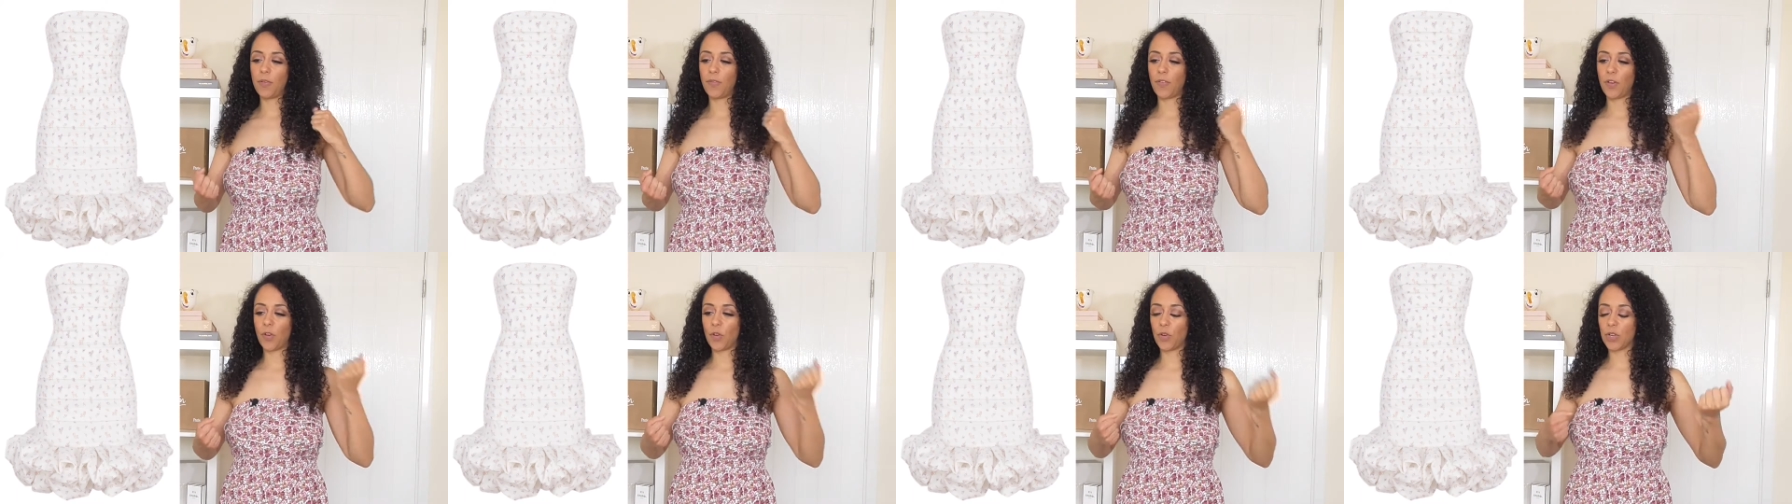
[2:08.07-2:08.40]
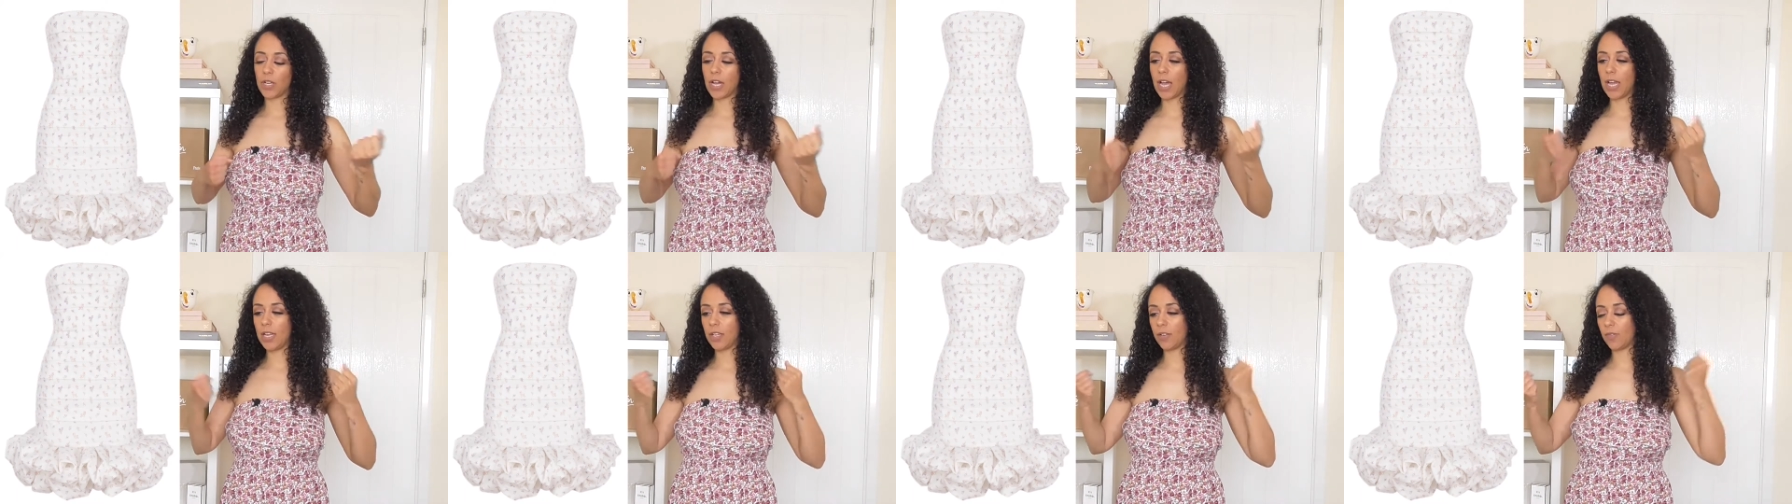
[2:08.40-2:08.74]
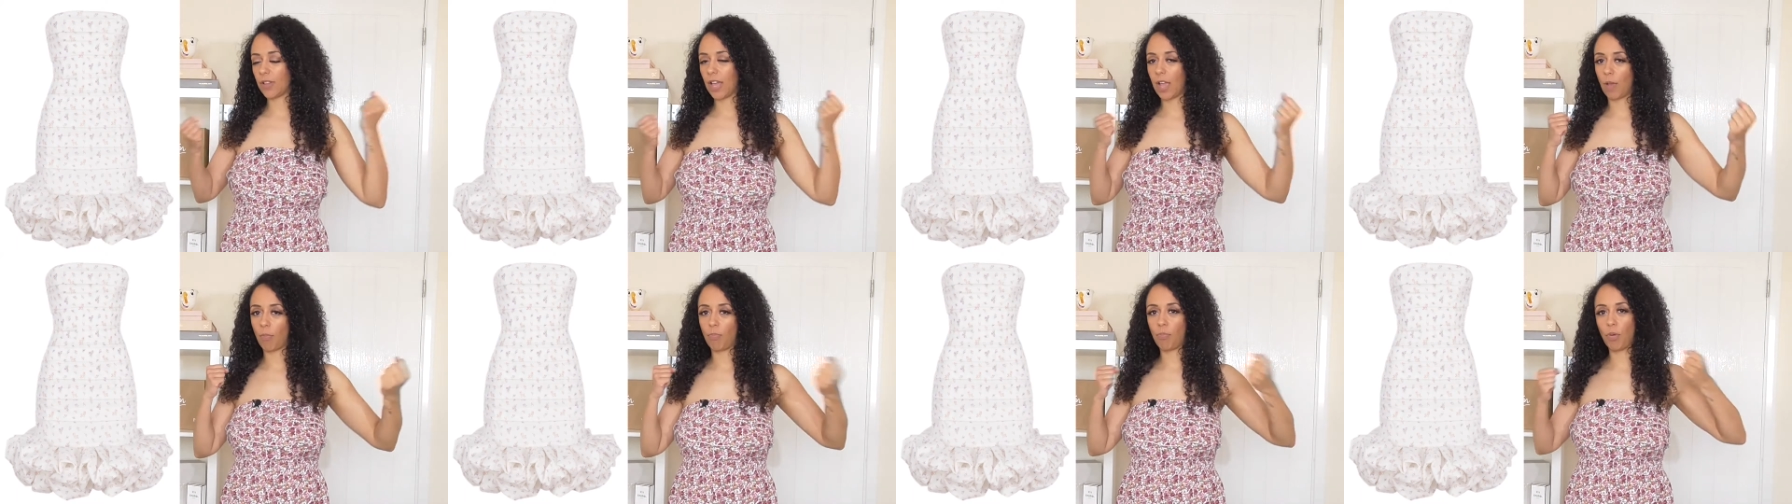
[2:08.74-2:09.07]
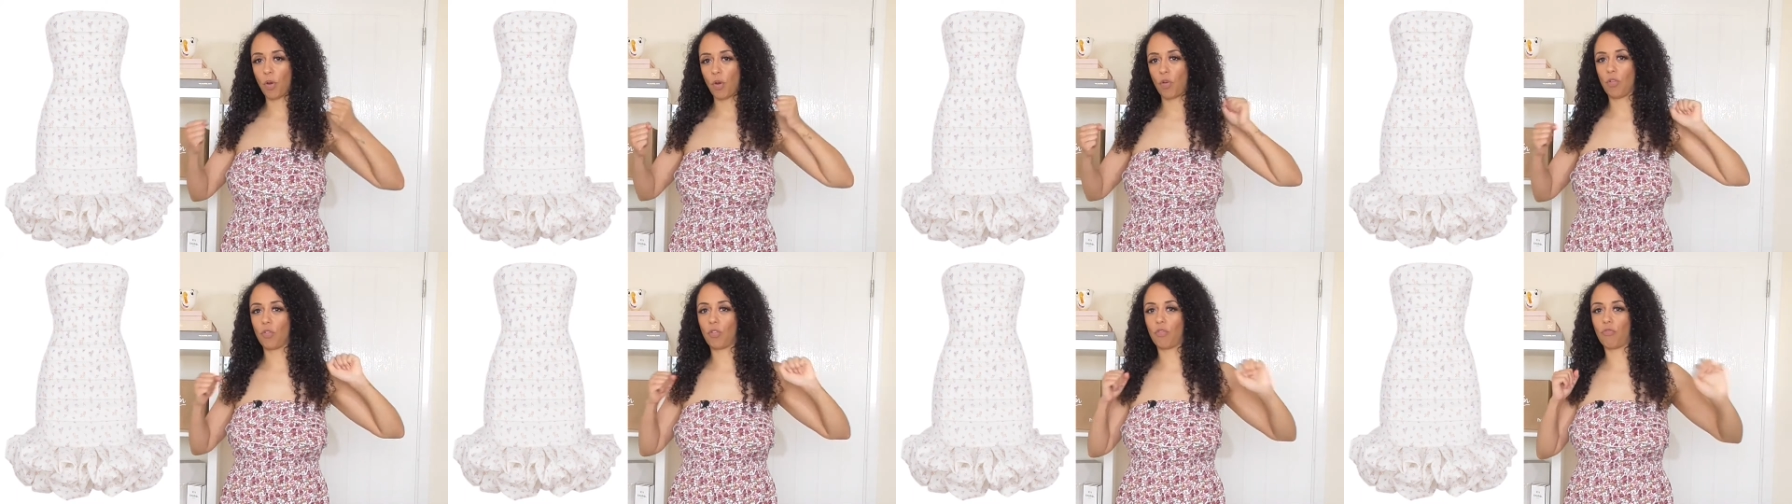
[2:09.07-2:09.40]
feel kind of like
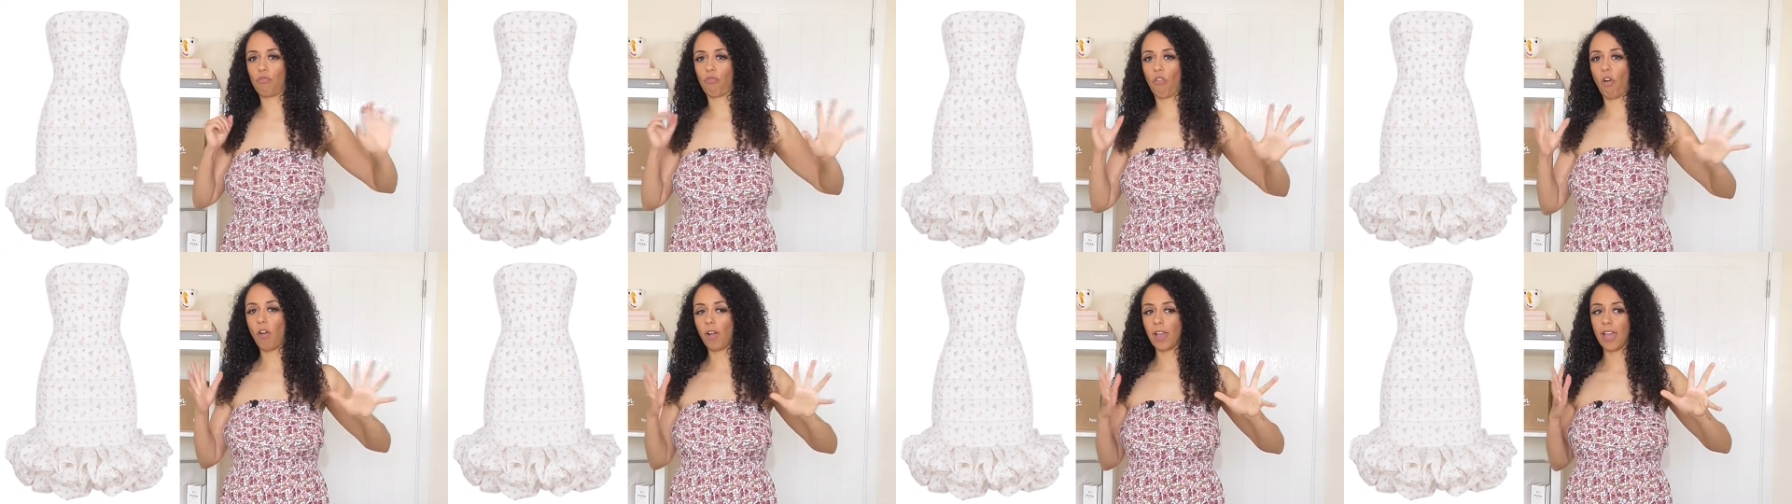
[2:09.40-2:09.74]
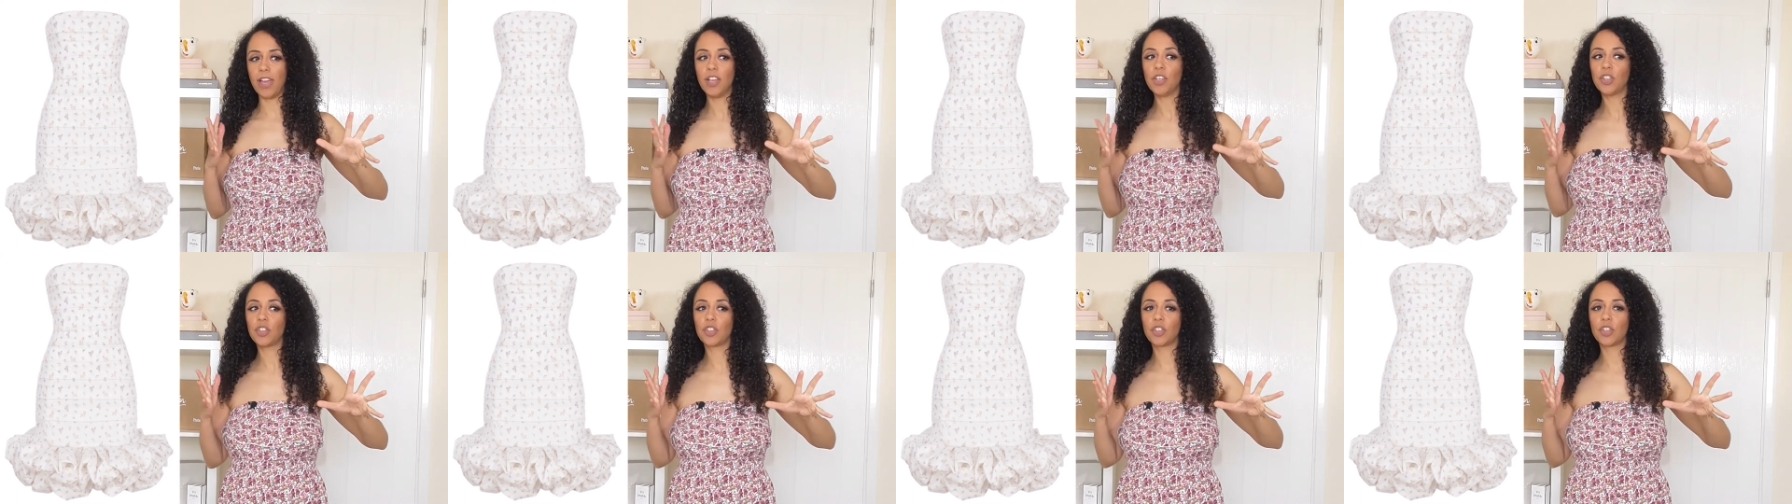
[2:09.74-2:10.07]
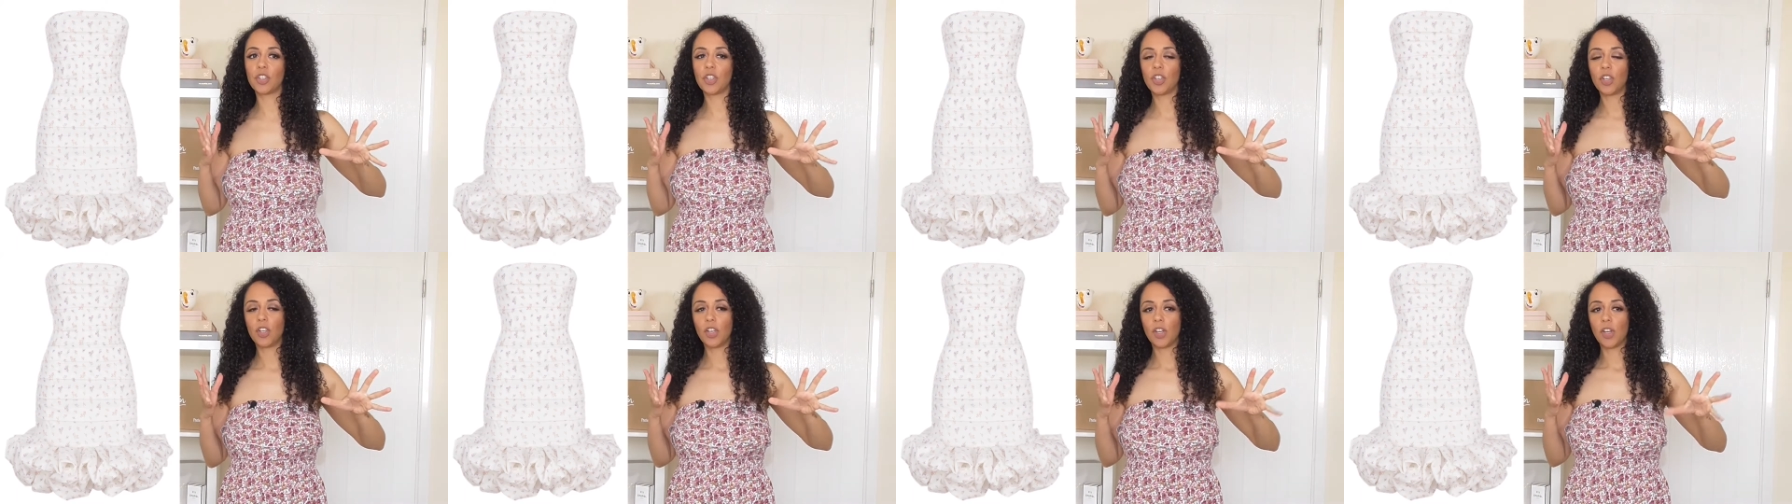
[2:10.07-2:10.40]
punk rockish,